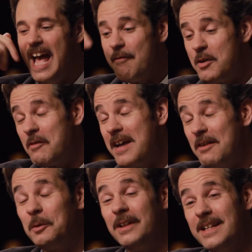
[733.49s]
Have you ever
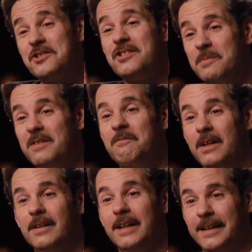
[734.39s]
had a relationship that
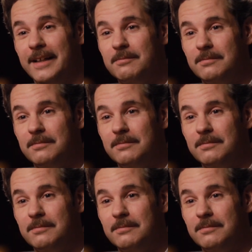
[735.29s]
felt like that?